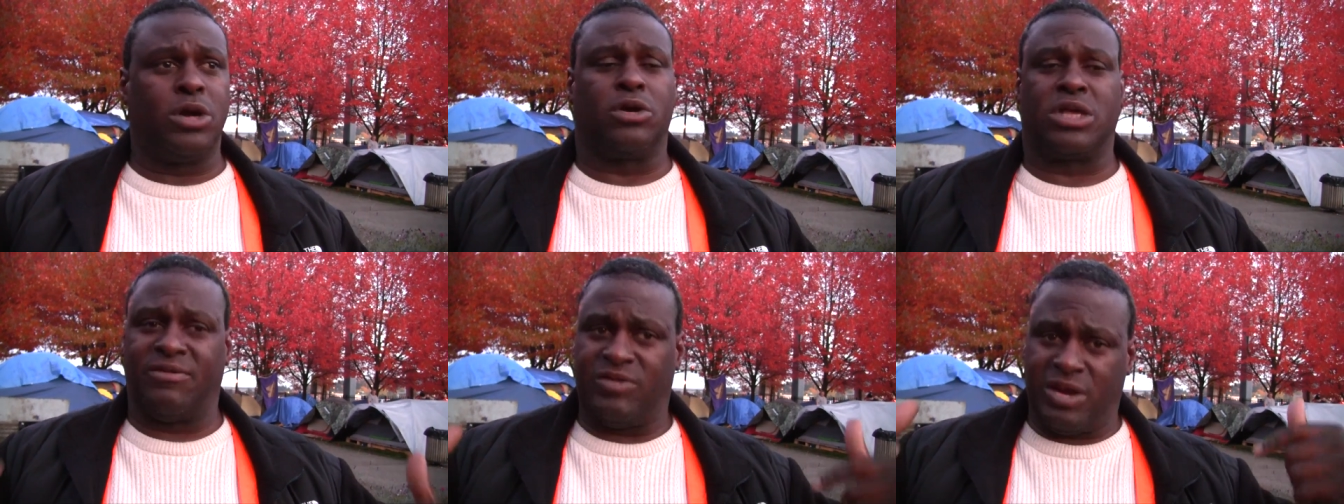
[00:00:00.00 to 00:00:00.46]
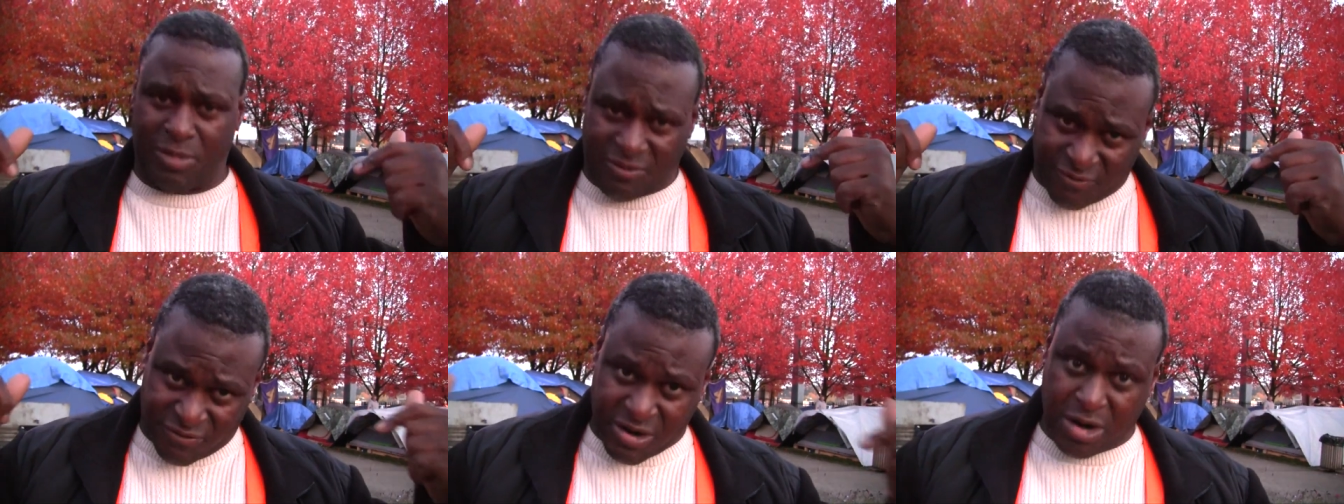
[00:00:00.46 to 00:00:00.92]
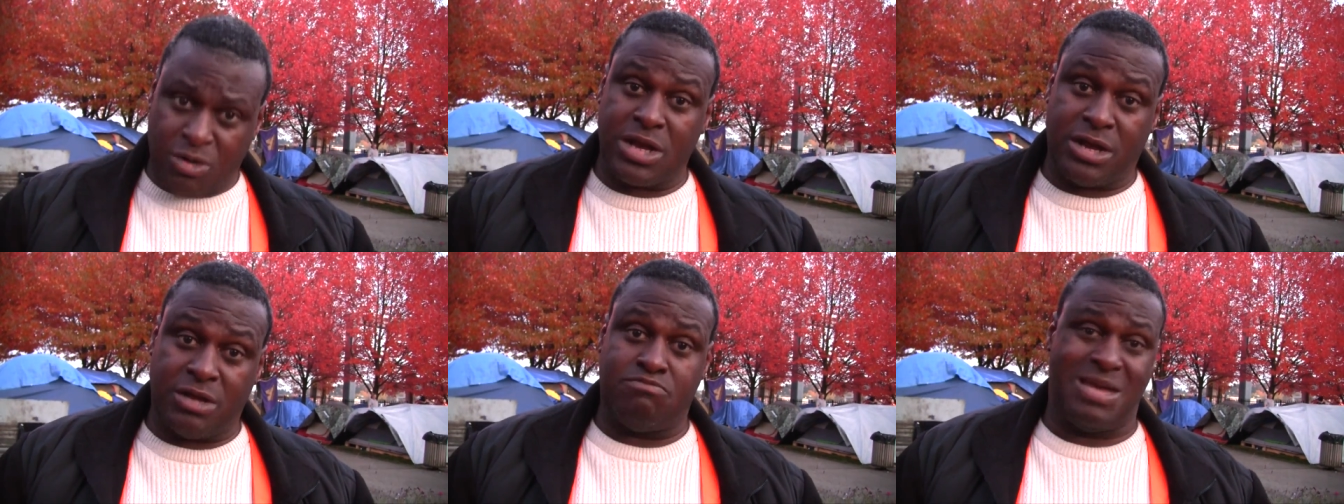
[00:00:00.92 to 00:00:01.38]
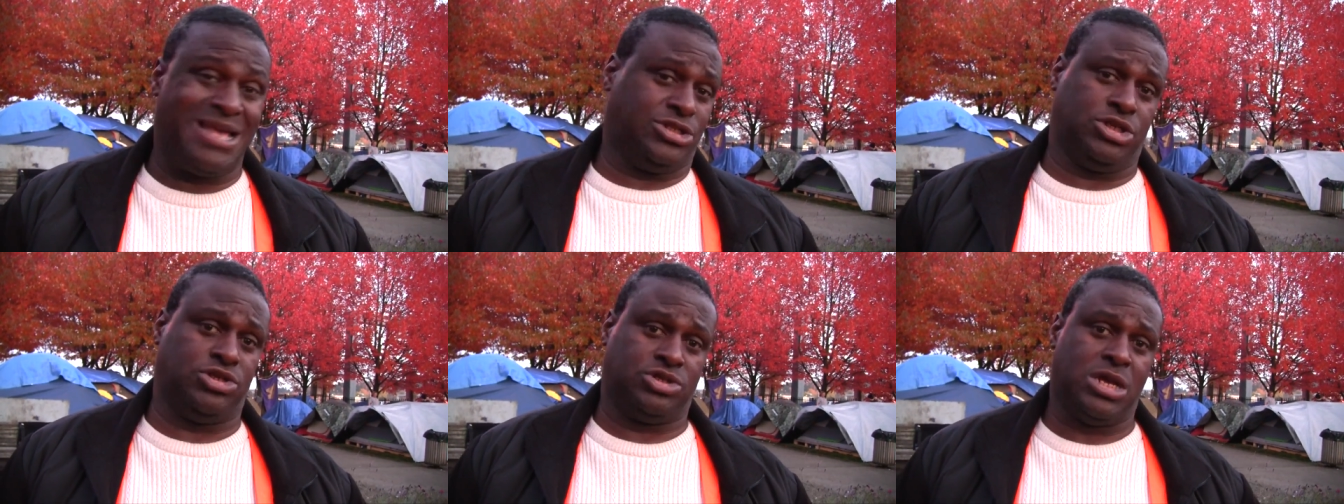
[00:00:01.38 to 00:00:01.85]
We are giving them a very good
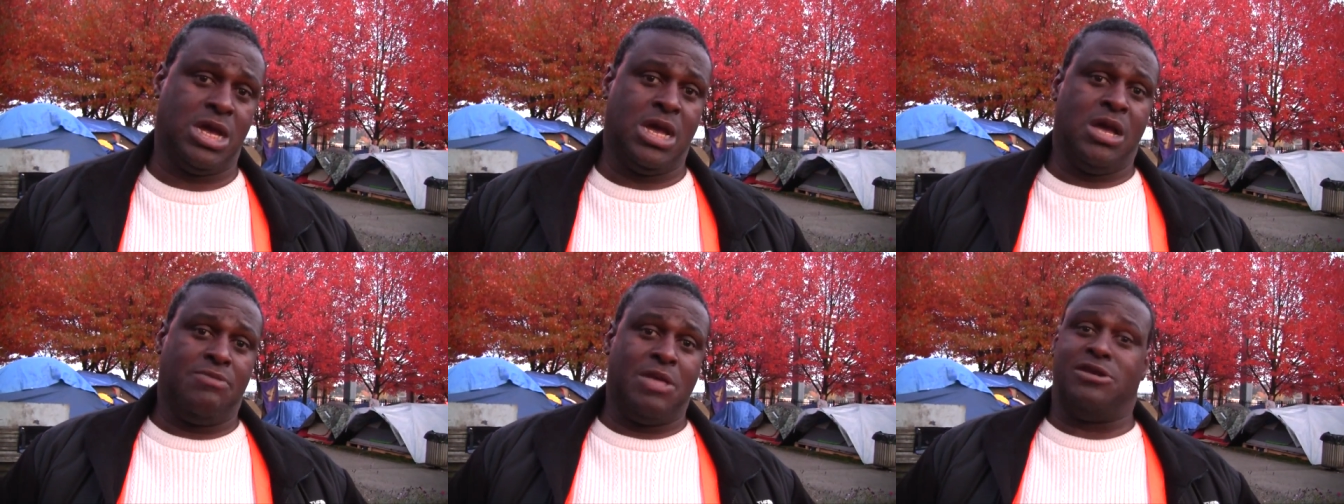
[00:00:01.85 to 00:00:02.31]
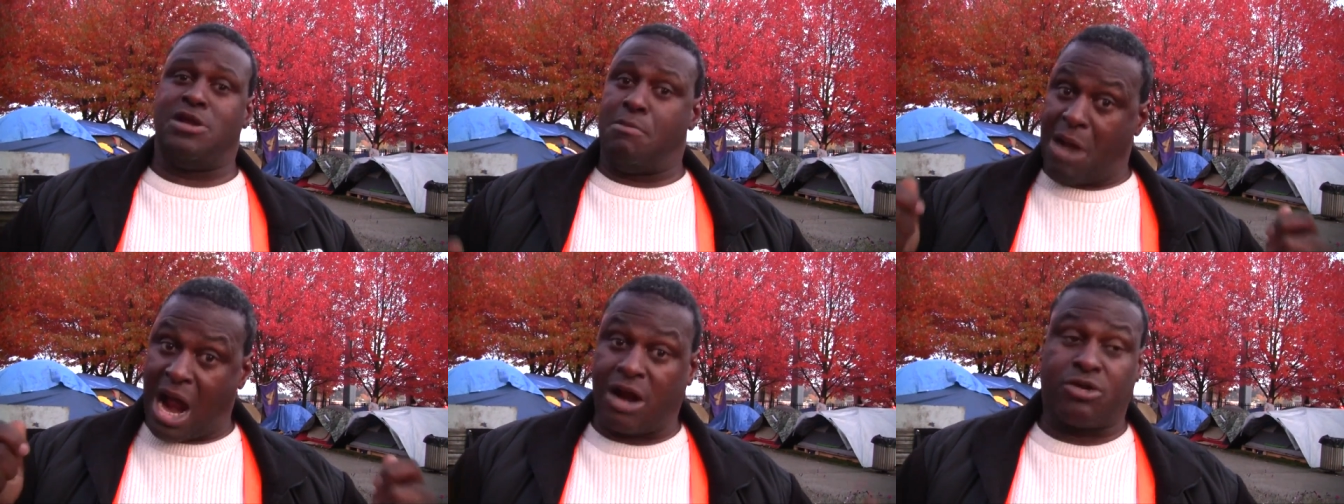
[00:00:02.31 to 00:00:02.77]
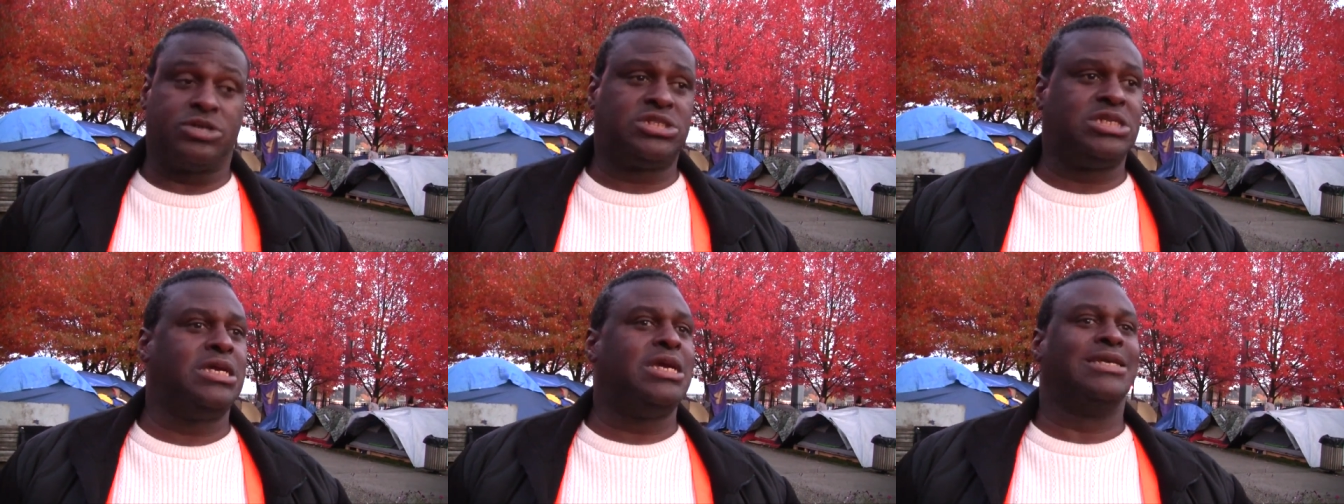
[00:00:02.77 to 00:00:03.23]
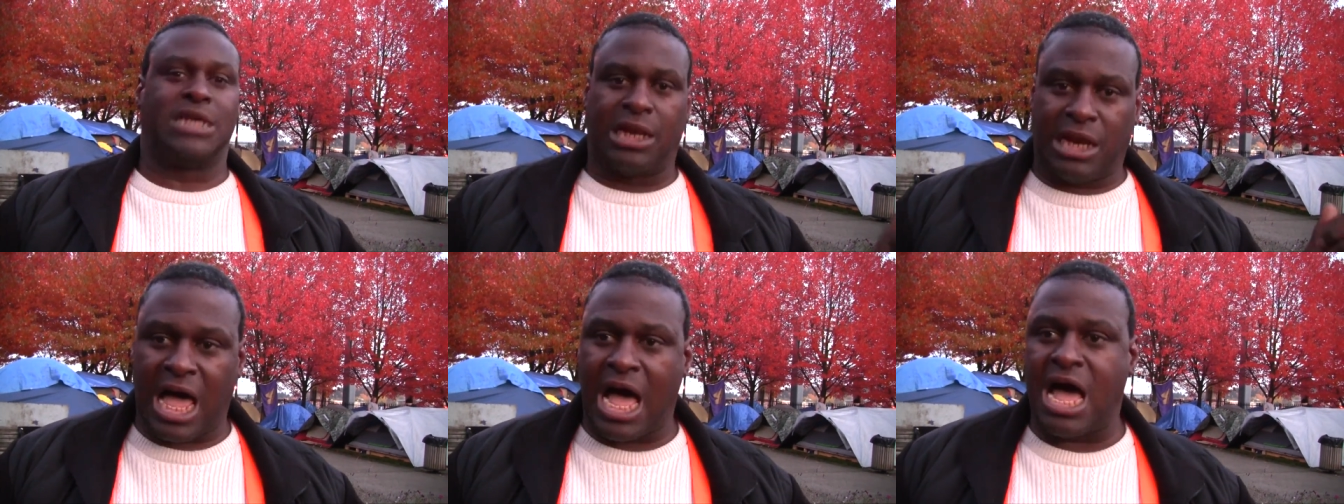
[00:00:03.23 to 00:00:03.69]
message that democracy is
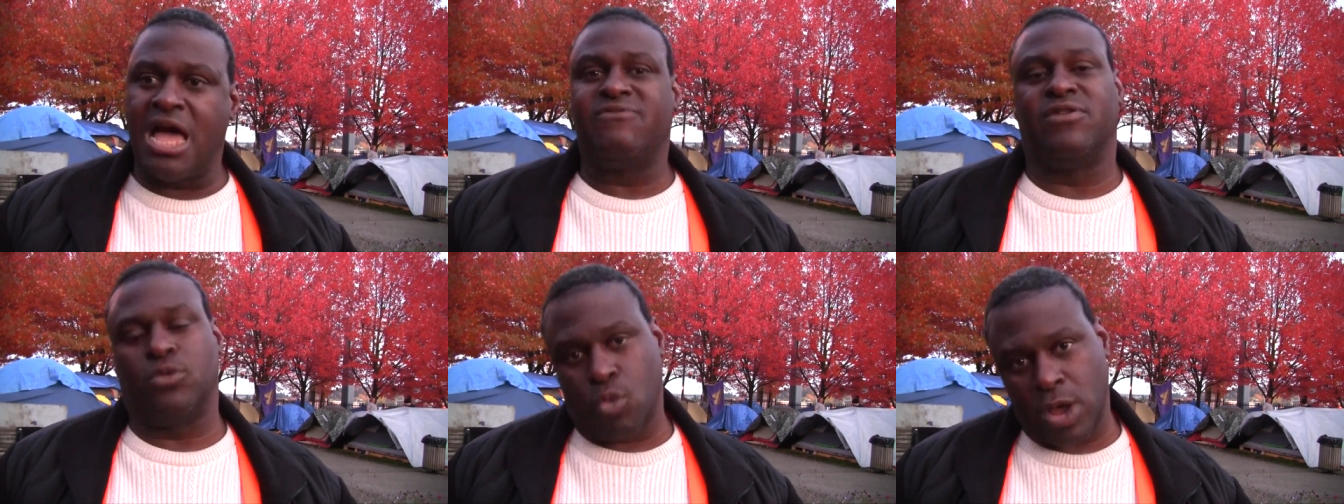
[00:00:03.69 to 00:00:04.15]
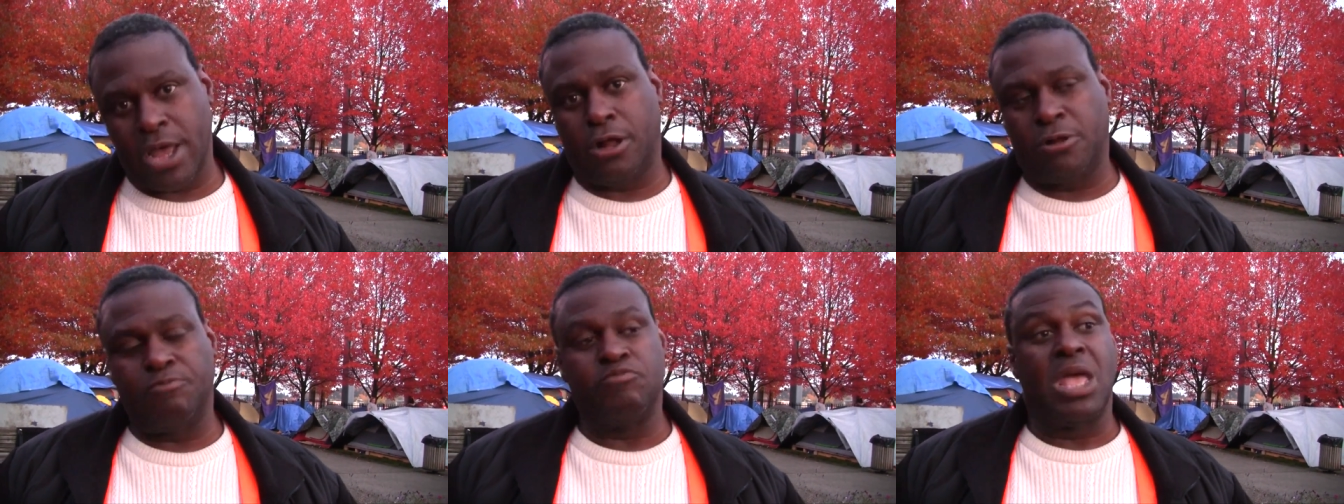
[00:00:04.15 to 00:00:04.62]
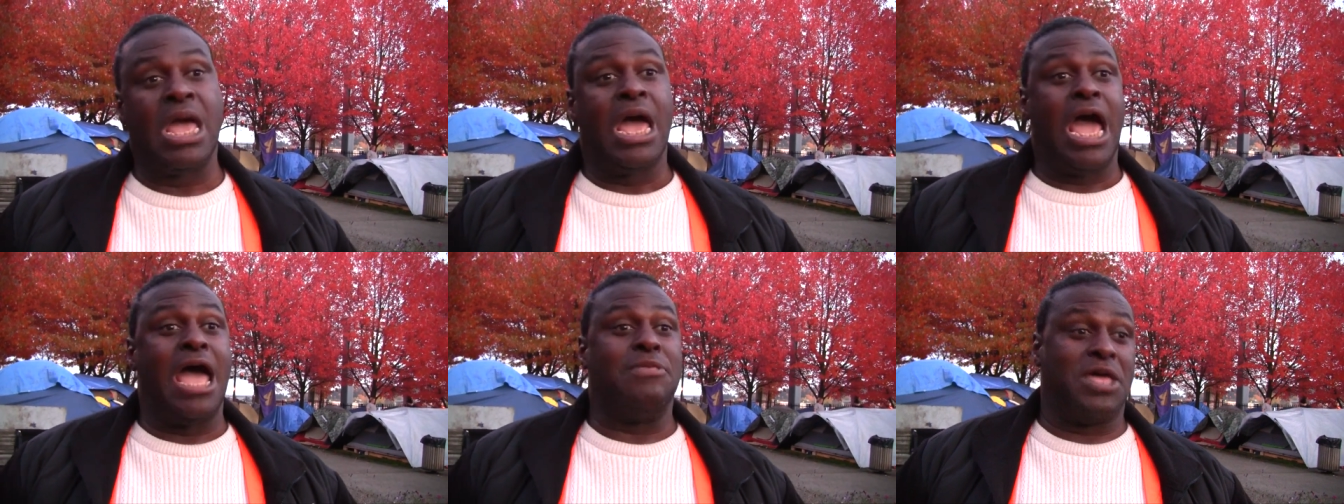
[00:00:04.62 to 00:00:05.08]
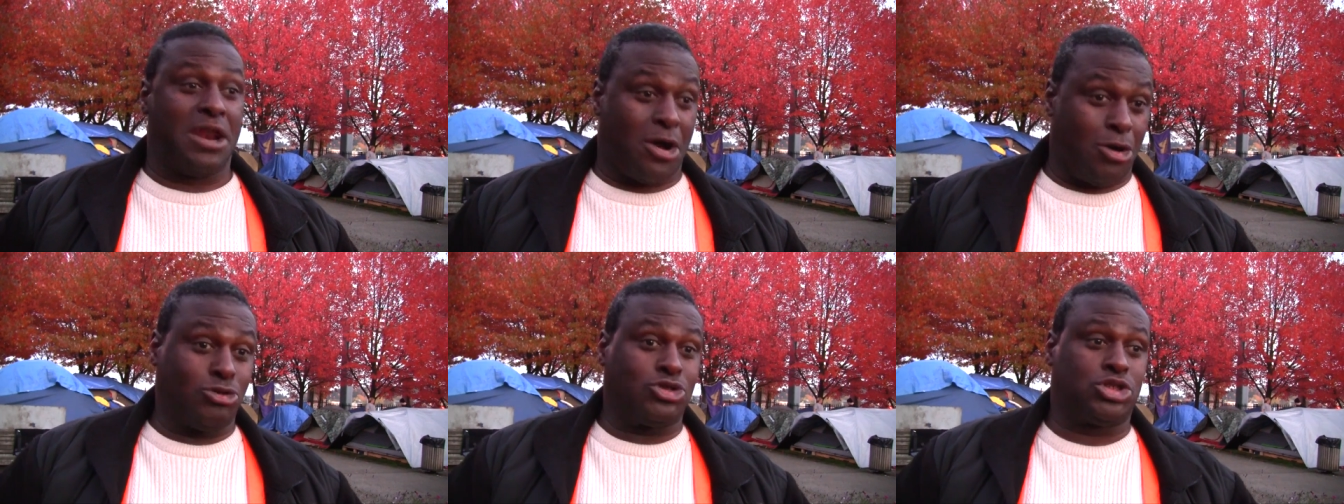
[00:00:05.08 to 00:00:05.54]
alive and well, and that
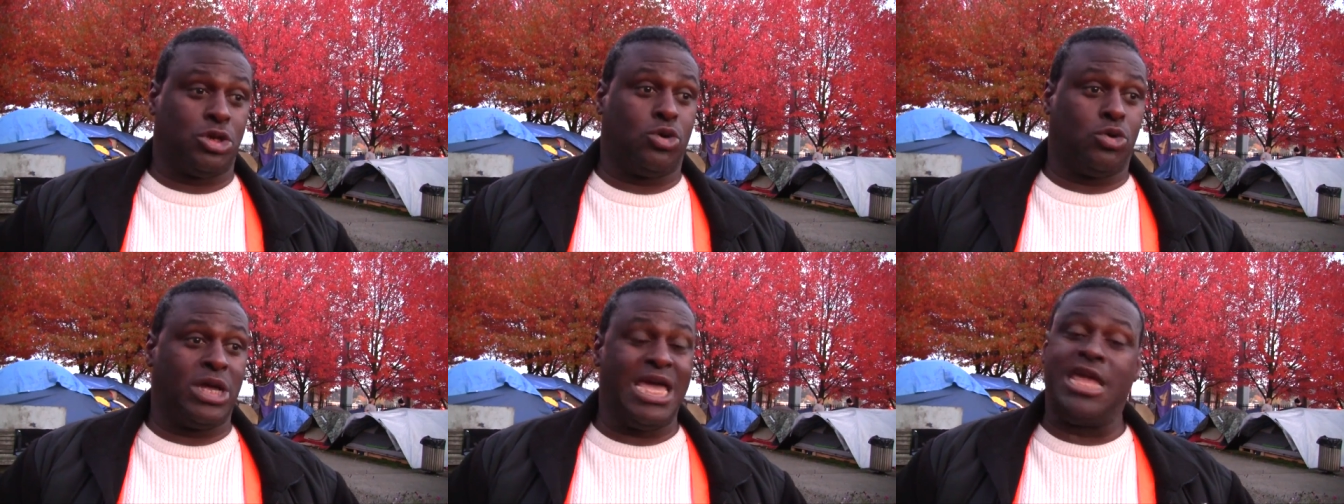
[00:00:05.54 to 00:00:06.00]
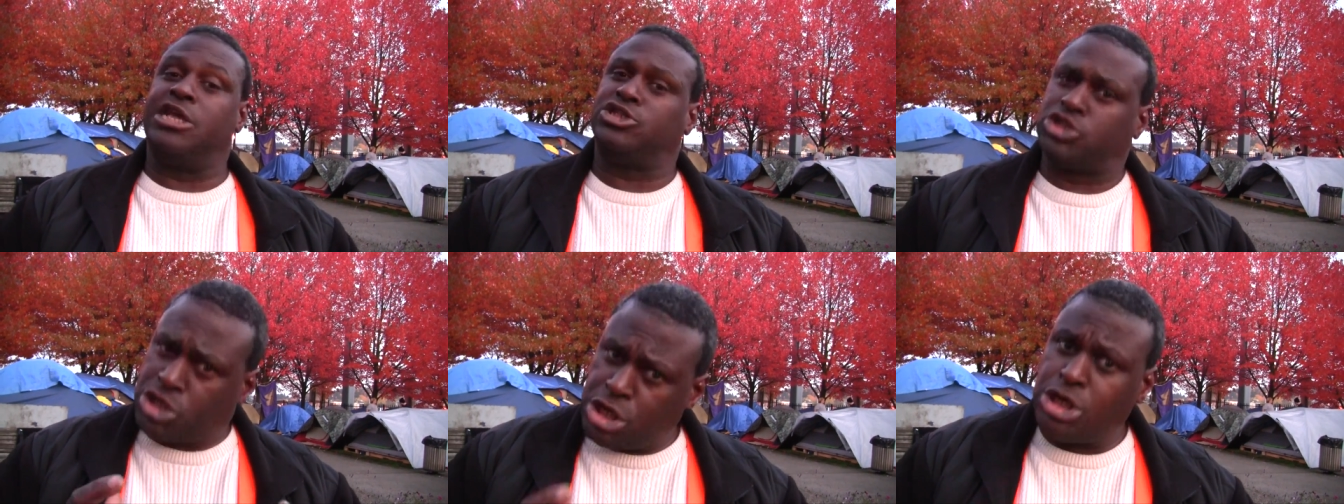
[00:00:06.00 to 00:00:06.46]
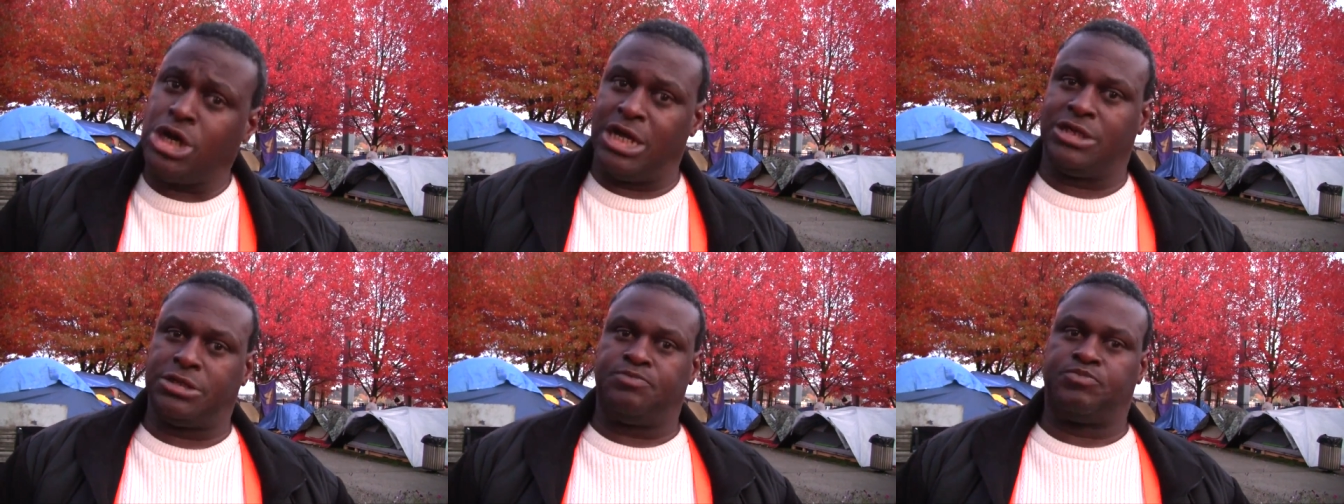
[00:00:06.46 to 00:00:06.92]
also it is good.